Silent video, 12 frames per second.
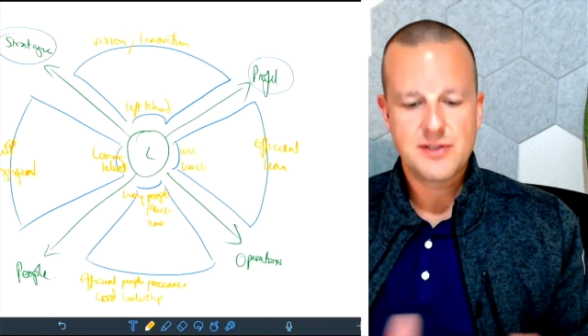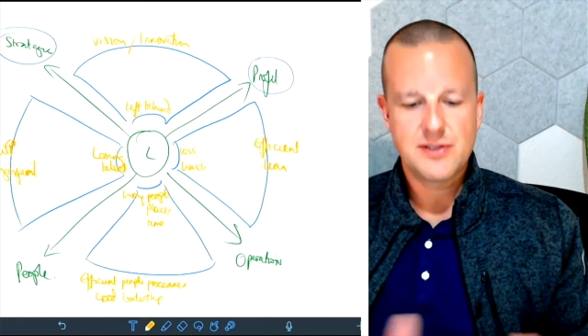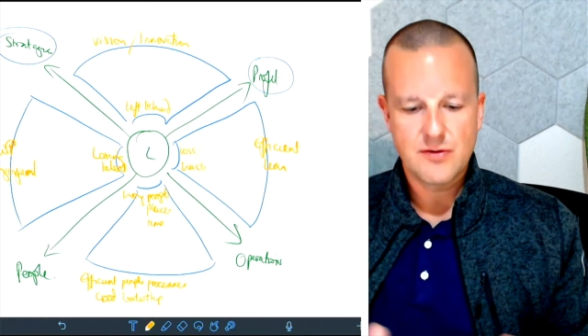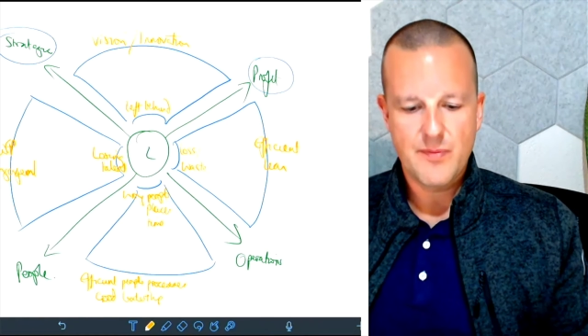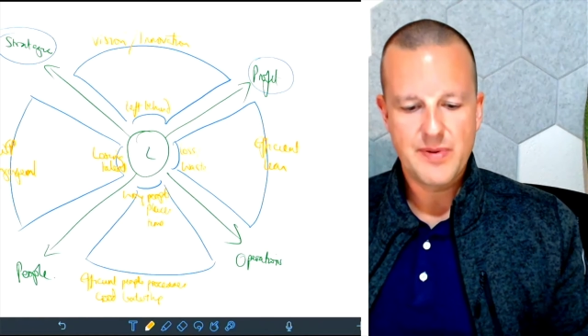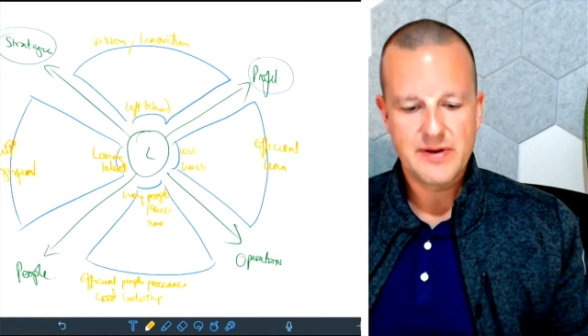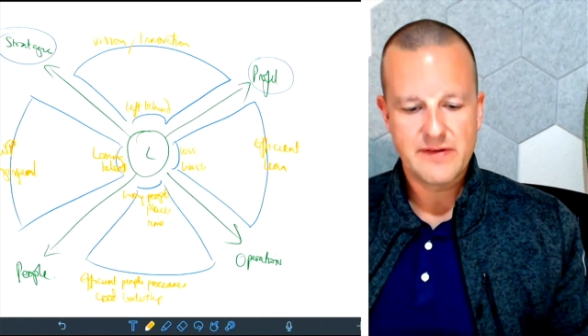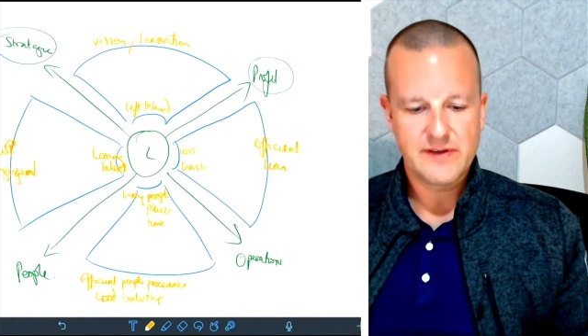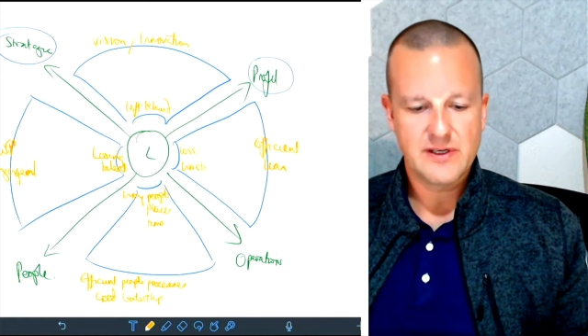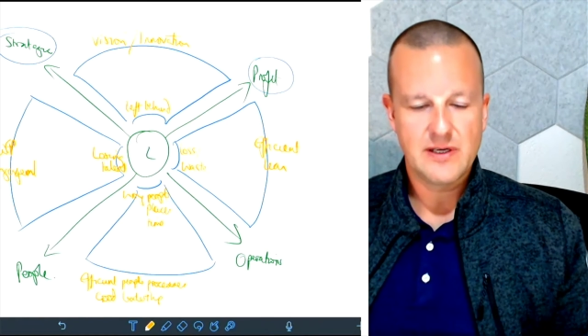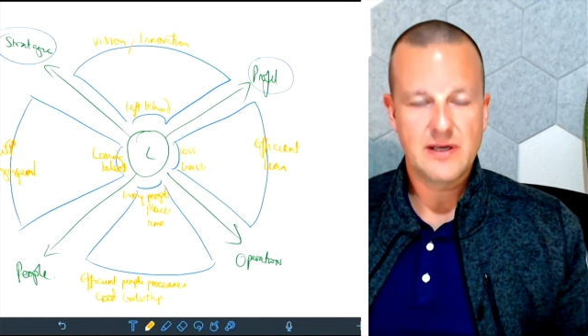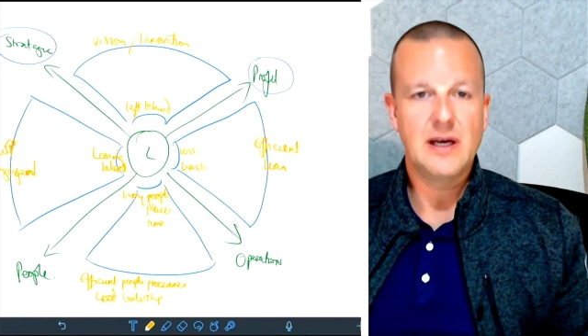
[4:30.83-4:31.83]
to do a bit of
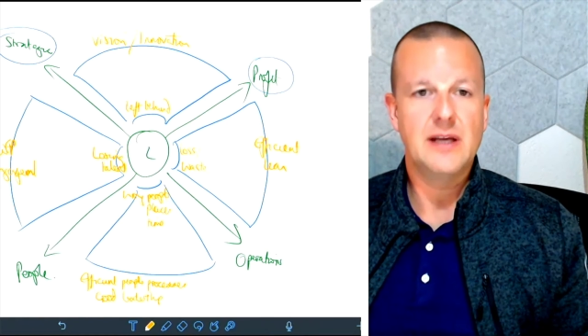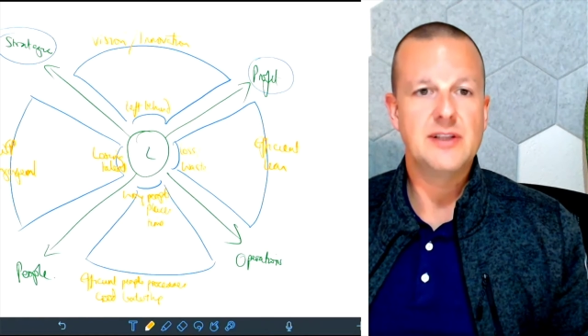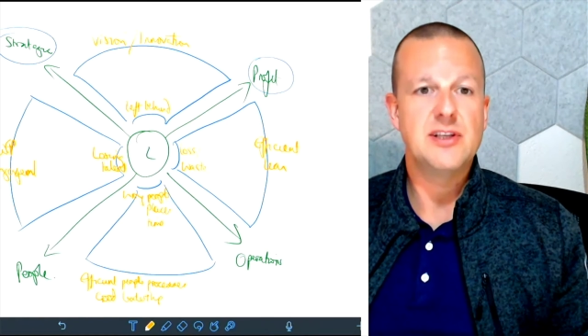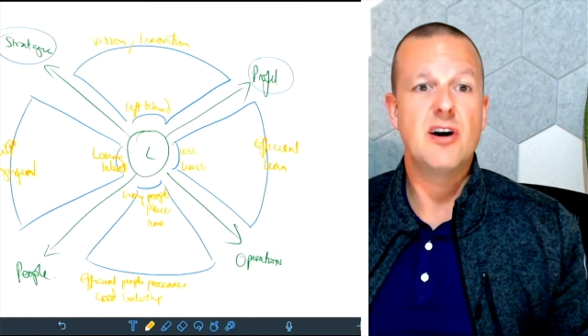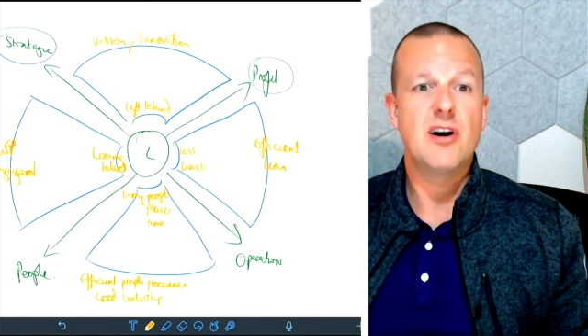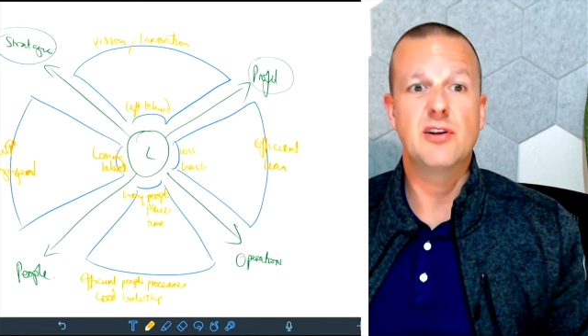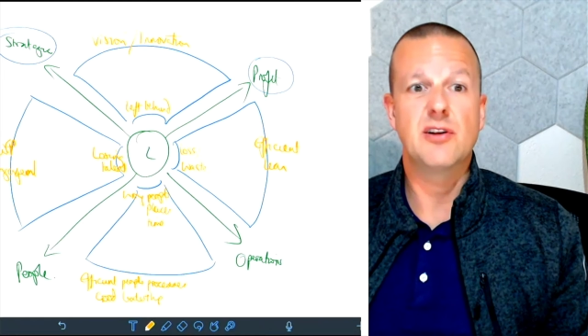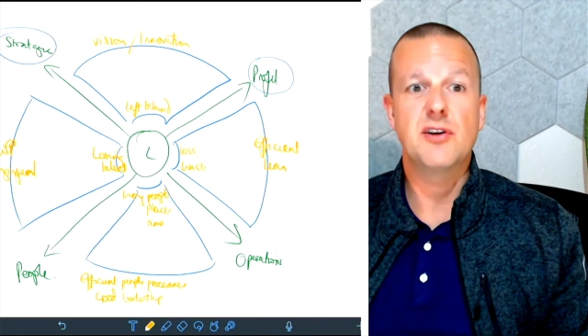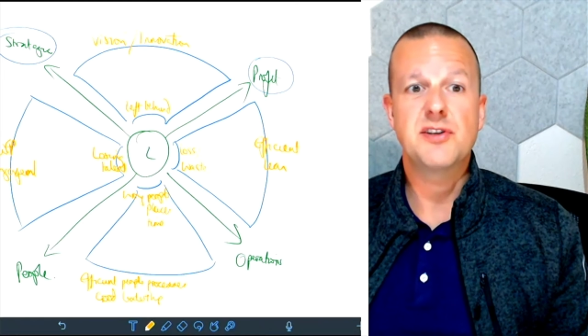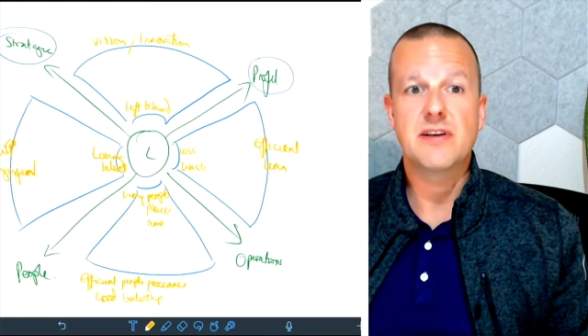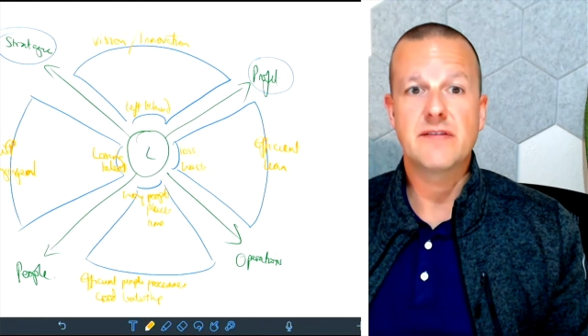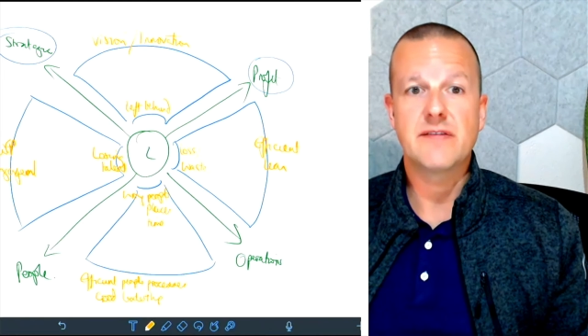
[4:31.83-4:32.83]
a
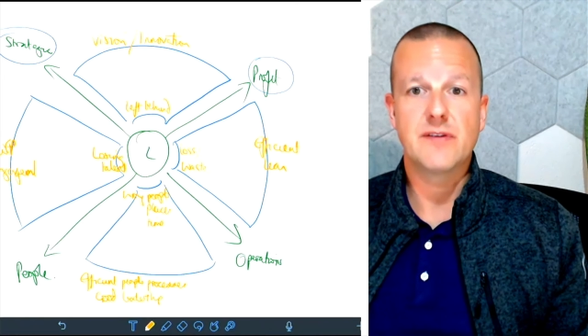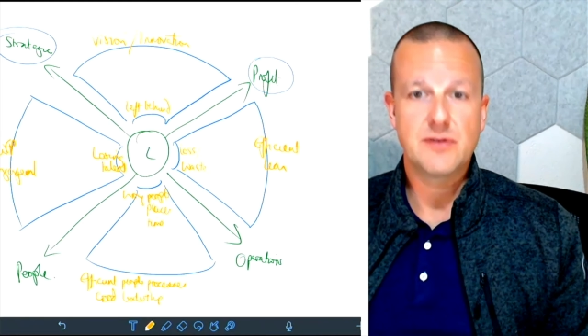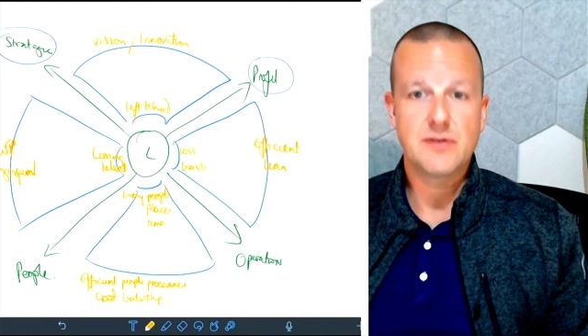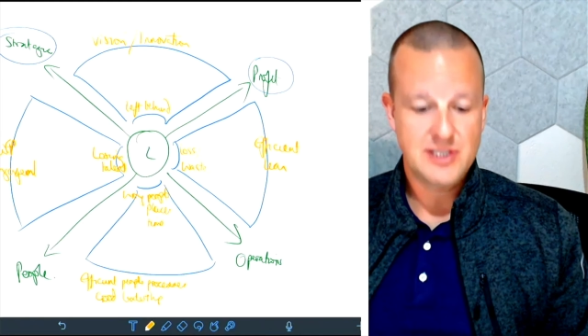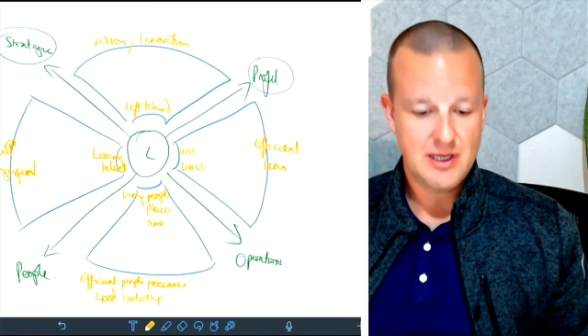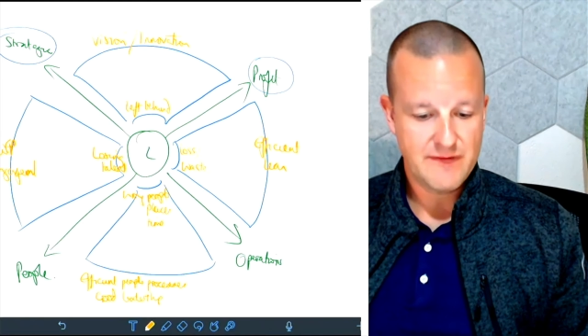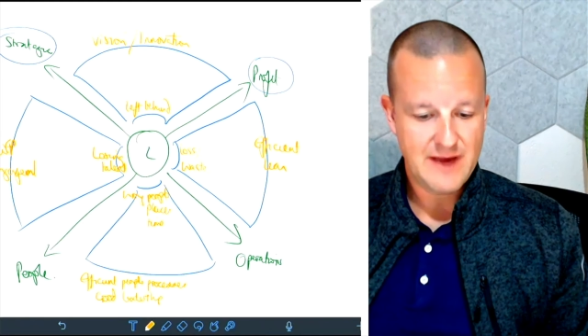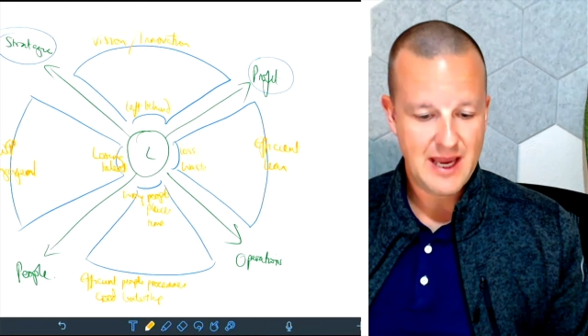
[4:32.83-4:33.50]
diagnostic for yourself.